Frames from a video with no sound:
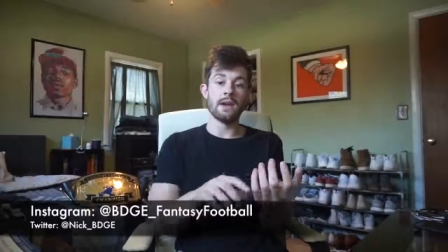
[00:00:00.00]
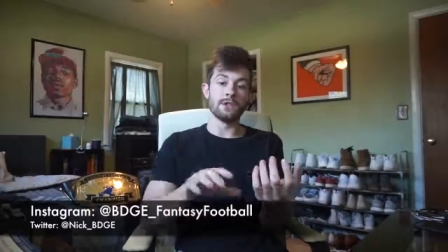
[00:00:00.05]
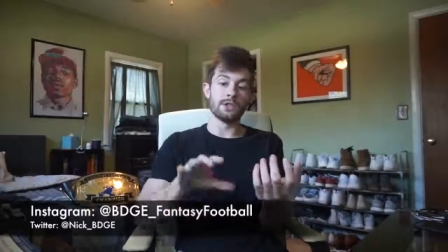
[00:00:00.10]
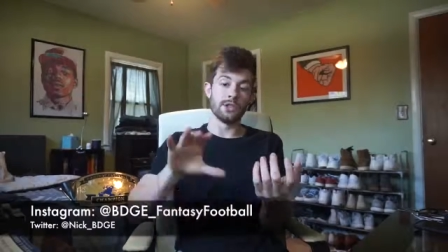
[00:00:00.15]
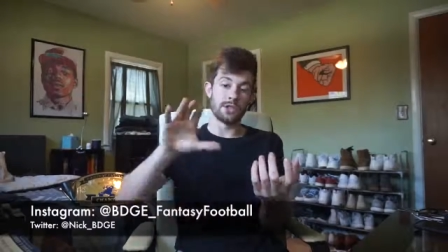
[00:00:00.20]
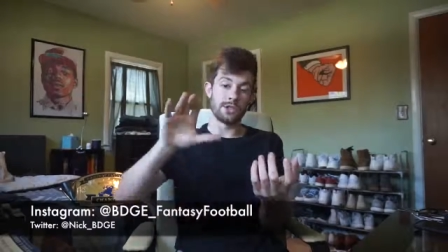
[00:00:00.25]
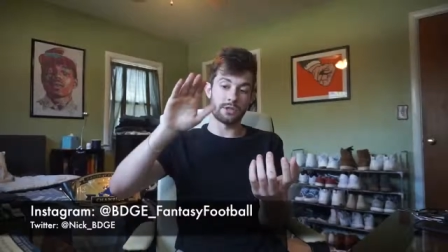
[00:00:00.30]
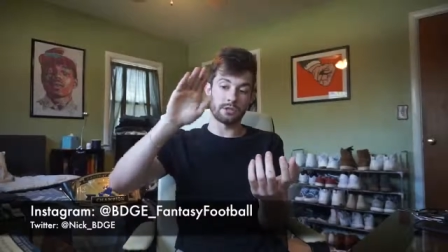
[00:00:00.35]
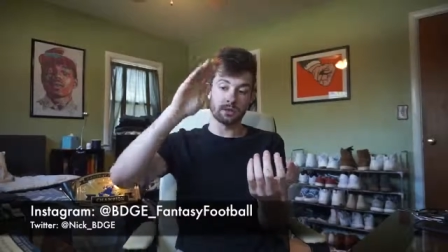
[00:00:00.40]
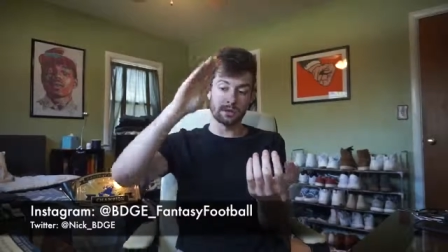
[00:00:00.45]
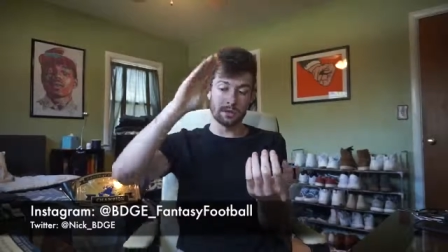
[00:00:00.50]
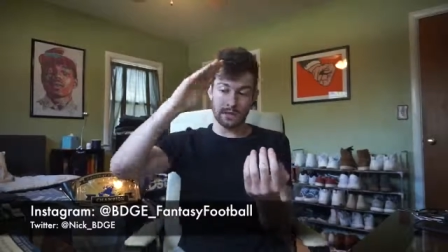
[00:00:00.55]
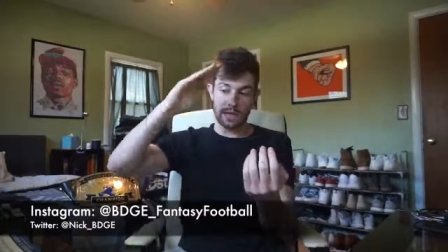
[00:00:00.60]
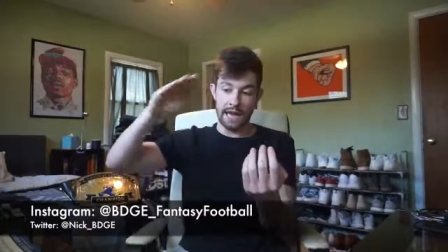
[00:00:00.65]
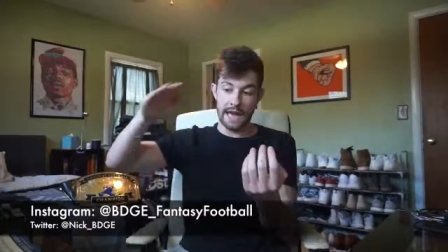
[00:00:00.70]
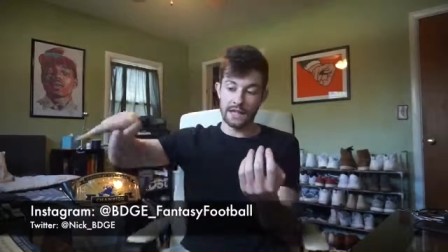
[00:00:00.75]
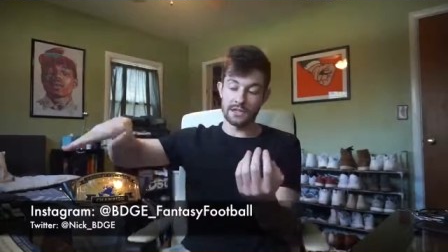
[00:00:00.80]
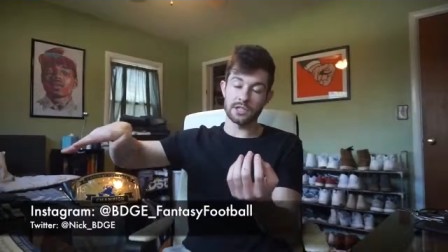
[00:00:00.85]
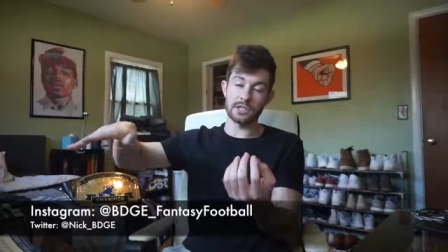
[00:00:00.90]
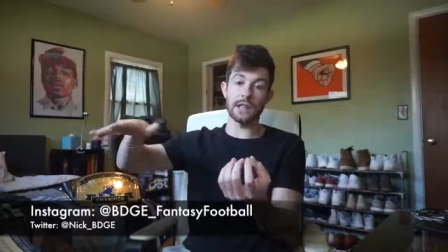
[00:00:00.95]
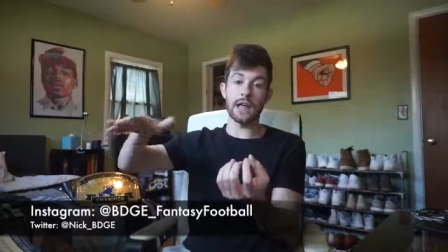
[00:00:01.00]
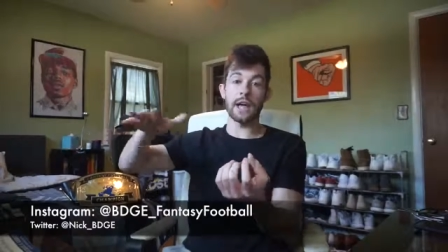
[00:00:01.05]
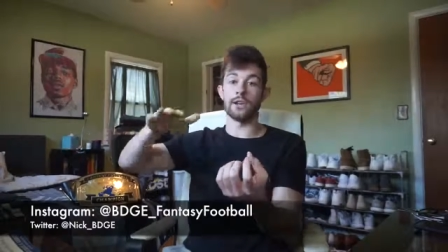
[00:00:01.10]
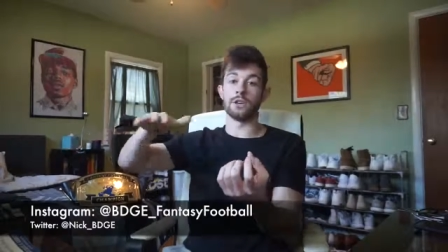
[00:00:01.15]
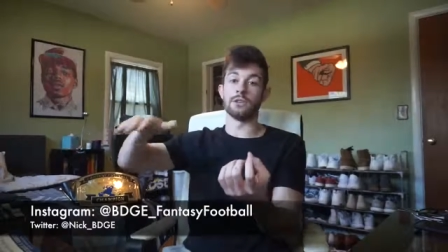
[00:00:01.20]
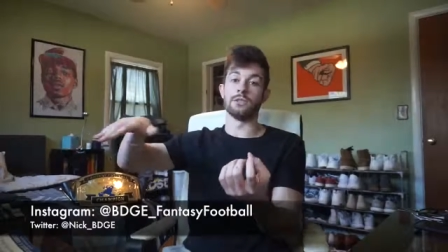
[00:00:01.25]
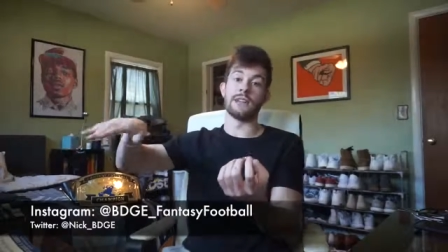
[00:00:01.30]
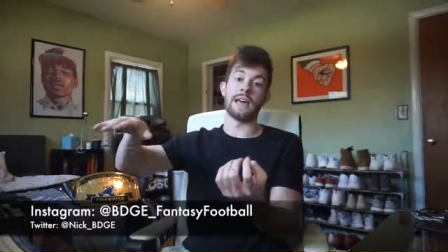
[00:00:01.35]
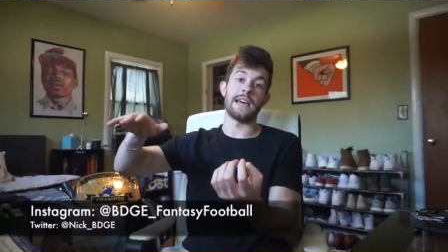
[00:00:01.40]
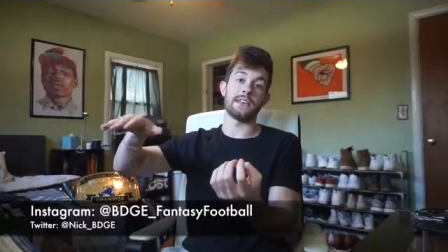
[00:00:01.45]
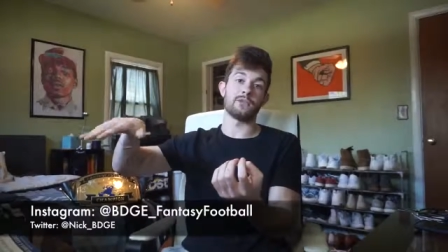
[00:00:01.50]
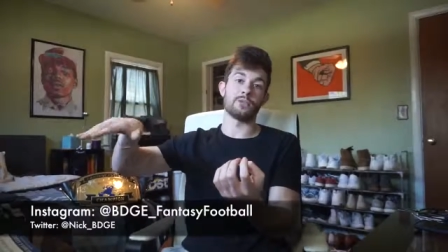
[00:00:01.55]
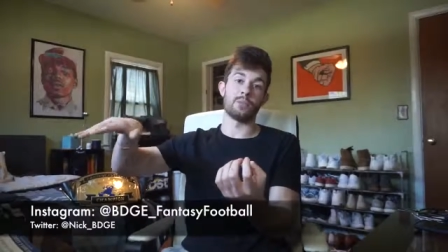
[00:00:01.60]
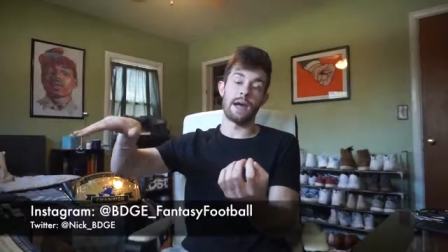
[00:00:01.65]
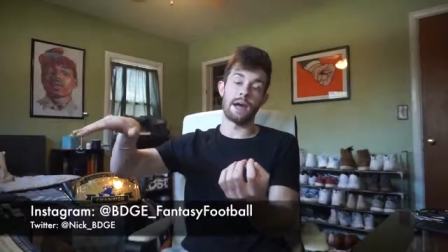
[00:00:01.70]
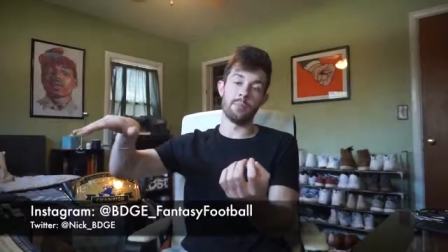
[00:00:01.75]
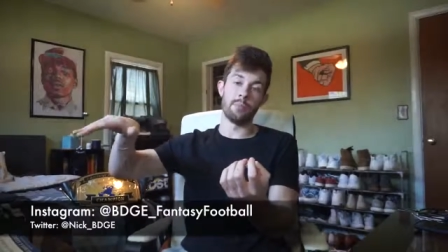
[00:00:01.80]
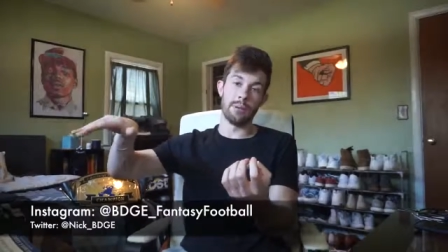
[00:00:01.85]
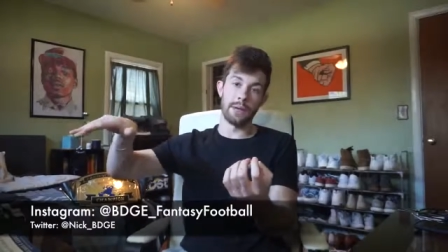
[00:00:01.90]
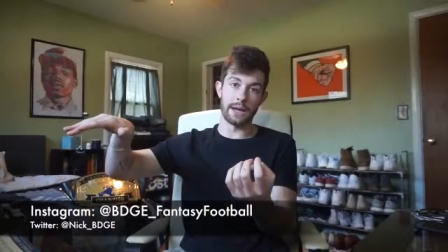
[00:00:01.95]
Just cancel out your last
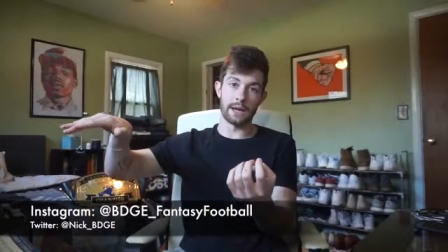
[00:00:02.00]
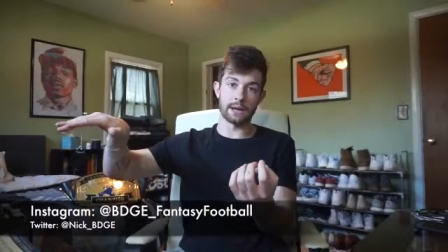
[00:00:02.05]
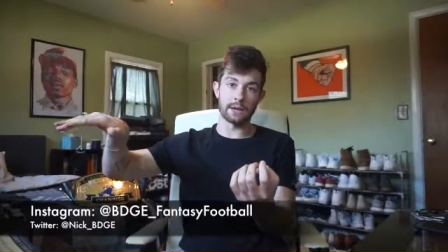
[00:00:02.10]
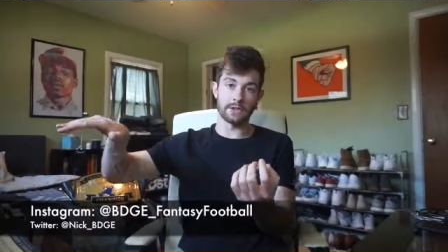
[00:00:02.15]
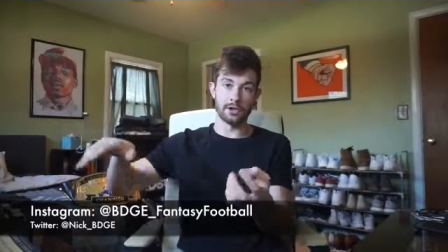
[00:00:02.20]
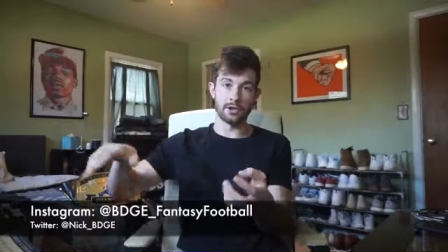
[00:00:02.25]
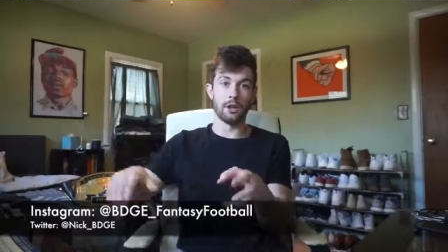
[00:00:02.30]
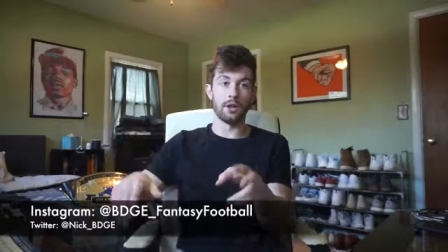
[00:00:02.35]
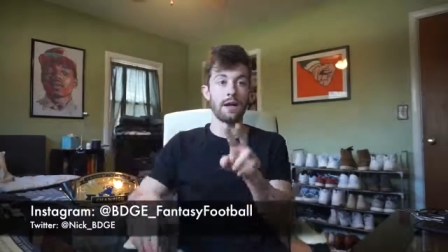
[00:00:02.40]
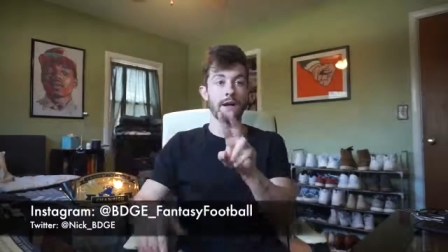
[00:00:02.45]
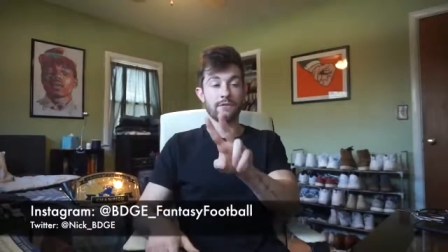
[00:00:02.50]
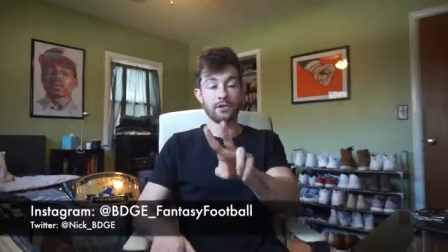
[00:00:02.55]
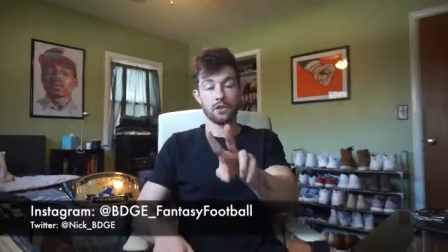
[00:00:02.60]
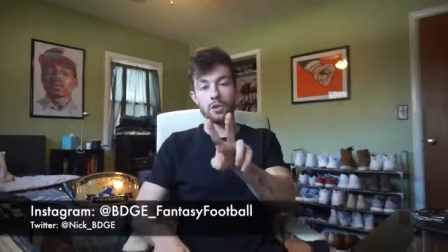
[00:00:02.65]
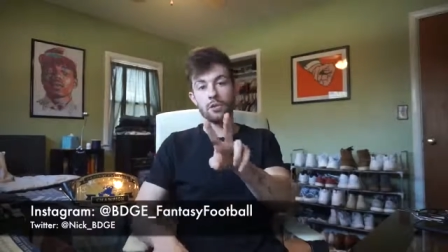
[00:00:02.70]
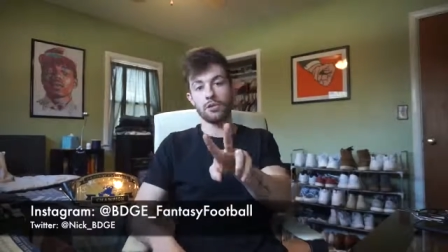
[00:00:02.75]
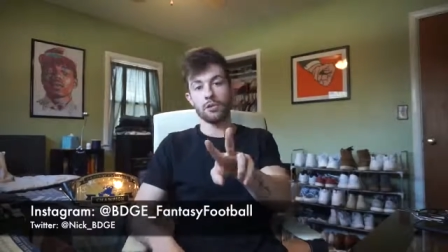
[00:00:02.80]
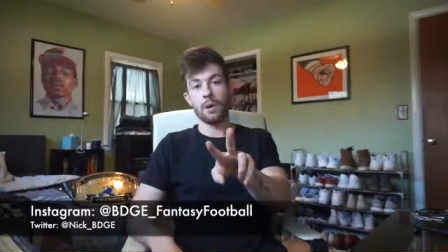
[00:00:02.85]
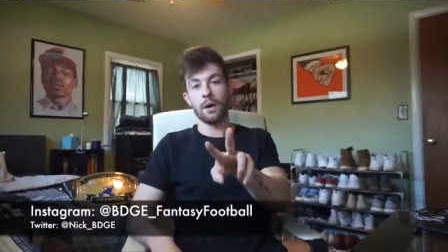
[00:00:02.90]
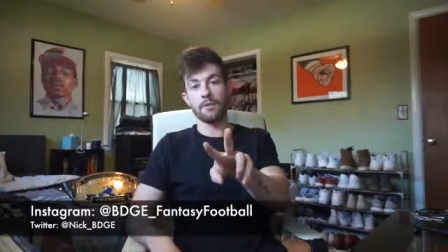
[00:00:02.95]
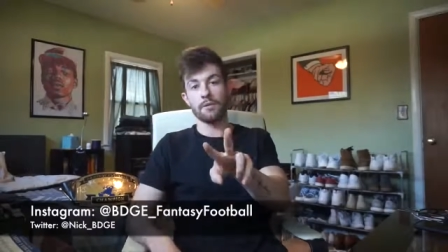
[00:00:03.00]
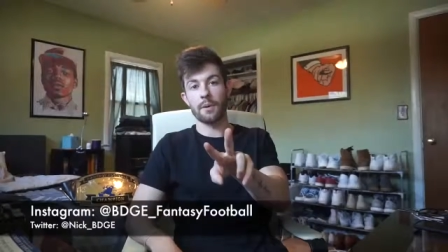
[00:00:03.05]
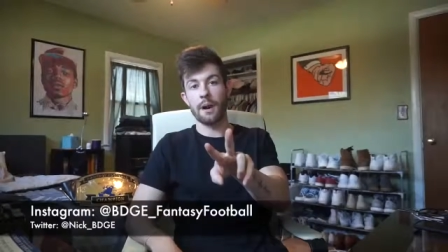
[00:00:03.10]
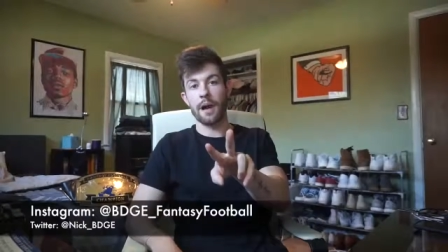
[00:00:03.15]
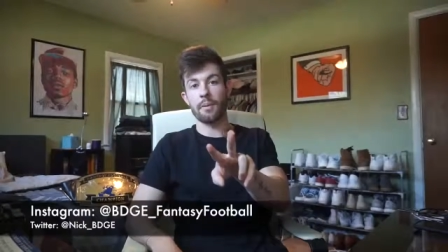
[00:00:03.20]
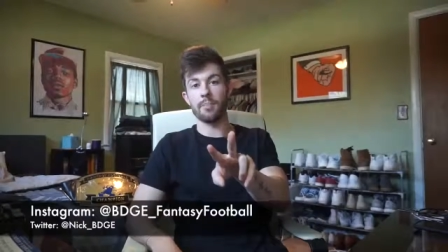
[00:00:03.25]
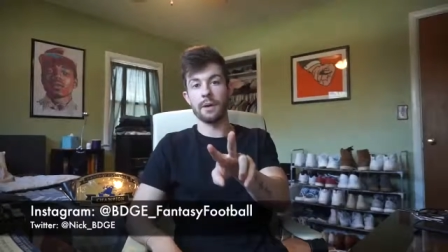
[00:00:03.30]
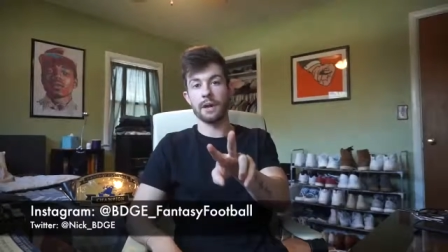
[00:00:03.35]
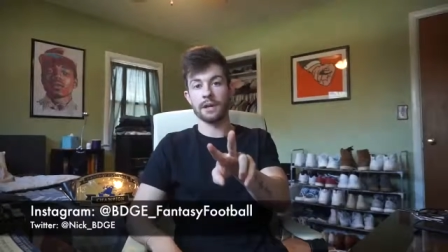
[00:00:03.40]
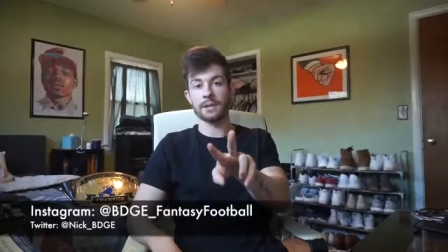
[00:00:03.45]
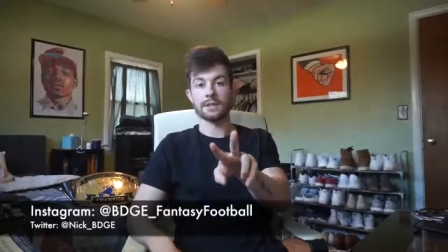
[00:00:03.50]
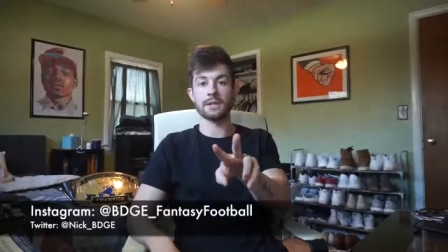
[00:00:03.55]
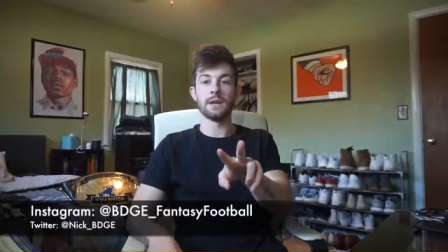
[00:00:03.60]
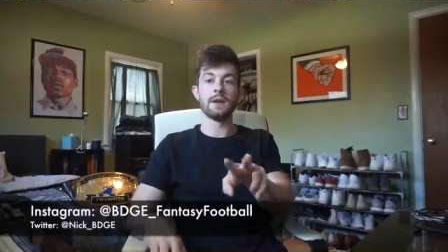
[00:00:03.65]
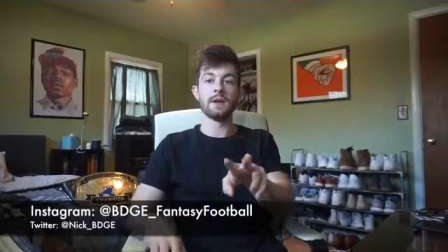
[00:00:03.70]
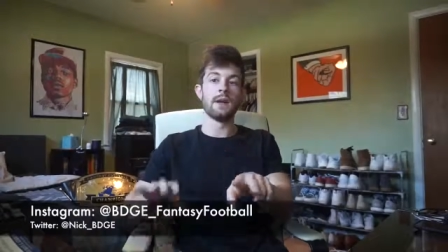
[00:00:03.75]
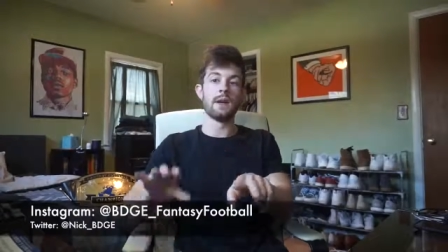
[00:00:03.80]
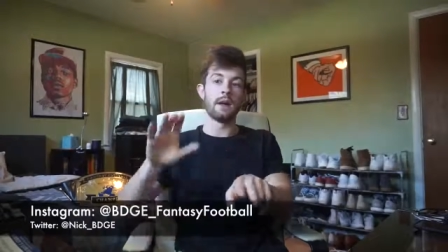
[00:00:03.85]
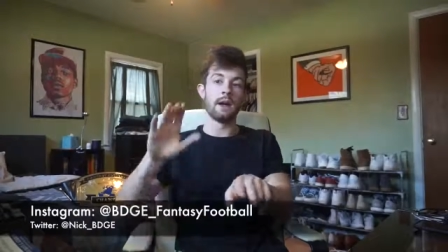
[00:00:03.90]
round pick. So you'll have 2 12th round picks,